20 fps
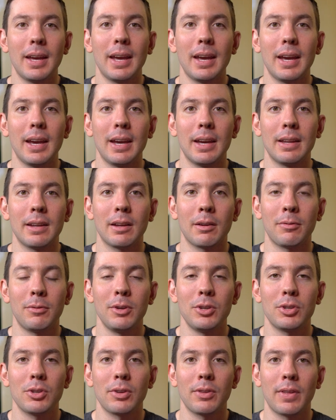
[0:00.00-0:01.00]
and a
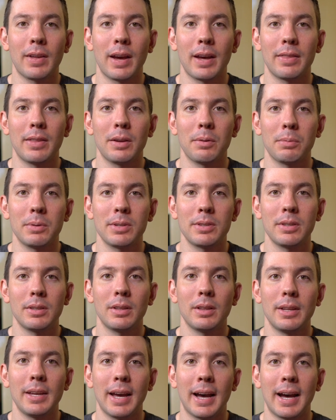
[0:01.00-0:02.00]
feature that they recently